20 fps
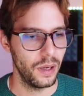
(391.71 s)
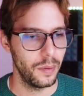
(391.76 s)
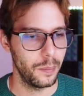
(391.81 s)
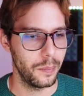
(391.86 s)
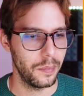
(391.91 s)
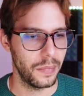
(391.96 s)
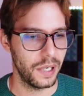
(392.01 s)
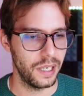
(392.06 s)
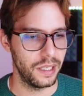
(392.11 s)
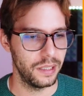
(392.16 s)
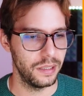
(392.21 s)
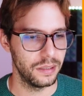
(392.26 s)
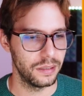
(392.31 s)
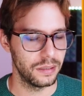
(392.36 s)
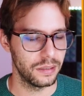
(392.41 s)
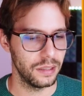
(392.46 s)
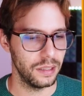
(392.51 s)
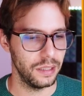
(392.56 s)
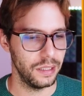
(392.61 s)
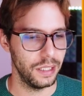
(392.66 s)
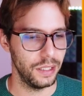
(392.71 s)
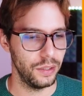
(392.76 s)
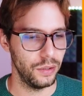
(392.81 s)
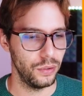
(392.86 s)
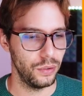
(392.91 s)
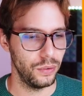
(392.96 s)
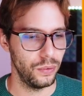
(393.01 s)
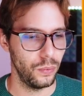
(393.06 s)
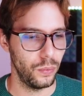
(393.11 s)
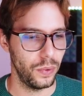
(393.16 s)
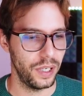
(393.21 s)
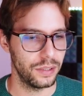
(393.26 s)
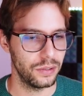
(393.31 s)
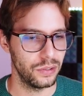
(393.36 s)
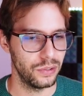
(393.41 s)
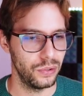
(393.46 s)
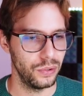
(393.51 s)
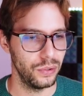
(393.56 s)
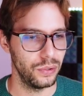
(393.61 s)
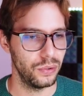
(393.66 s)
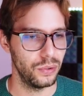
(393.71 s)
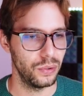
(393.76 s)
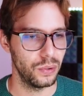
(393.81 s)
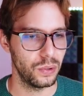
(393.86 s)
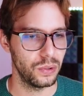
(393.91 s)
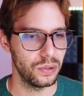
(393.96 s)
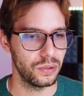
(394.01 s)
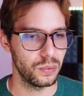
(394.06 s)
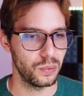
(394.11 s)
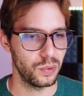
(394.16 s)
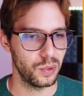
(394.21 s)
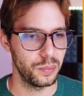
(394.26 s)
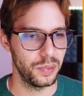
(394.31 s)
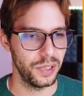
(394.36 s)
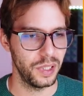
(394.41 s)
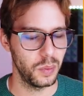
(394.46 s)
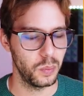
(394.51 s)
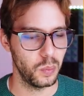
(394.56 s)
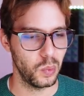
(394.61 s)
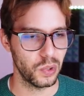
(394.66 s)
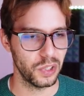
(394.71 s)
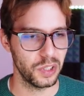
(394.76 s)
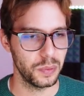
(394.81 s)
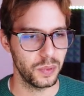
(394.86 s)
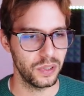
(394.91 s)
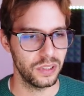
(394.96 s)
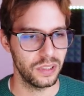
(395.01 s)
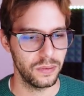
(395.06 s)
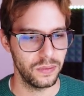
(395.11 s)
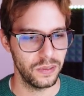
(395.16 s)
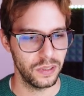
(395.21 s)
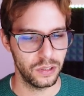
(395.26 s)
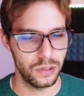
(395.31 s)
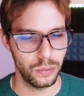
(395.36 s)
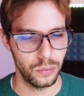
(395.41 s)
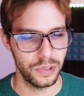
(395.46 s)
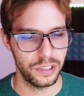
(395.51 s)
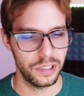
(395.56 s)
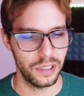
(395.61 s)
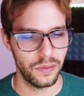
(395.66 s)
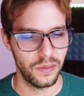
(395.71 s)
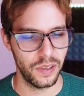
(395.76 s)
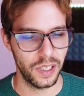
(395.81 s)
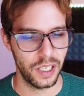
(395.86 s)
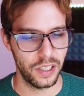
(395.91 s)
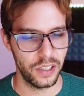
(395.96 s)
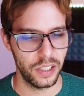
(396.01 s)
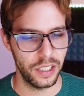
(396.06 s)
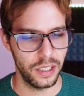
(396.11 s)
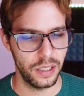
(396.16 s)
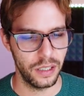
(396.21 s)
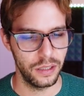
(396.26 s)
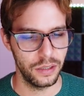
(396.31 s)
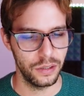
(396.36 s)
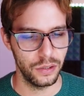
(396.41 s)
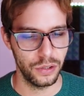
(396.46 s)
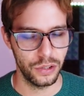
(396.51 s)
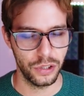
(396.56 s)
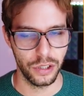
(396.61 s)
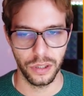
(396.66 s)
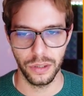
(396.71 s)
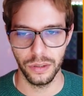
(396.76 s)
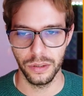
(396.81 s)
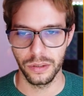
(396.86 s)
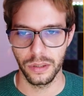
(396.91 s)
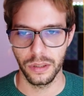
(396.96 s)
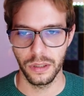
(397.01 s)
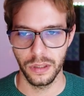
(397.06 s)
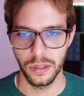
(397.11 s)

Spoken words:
Mine is EU West 2. Yours will be more specific to whichever area you chose.